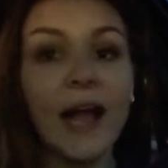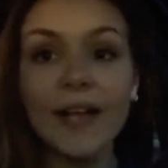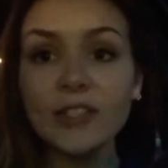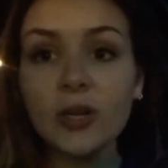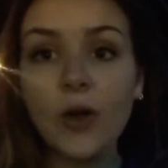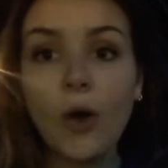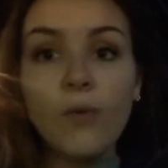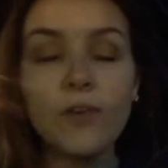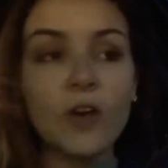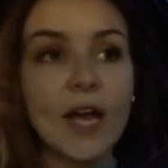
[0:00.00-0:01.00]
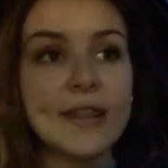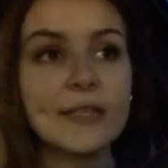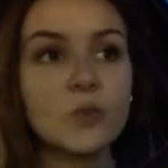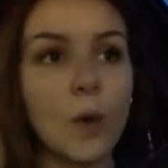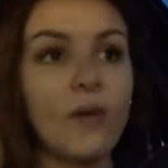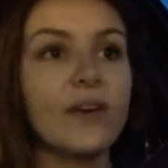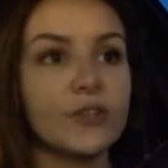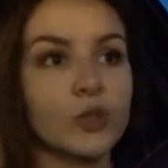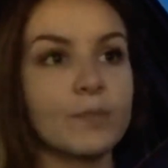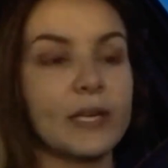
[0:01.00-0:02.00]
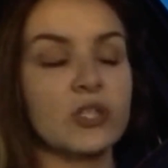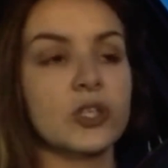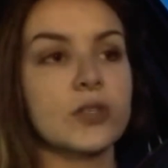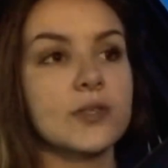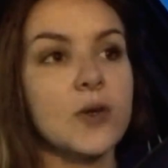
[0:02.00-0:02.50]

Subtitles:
I took over, I think, 1,200 pictures,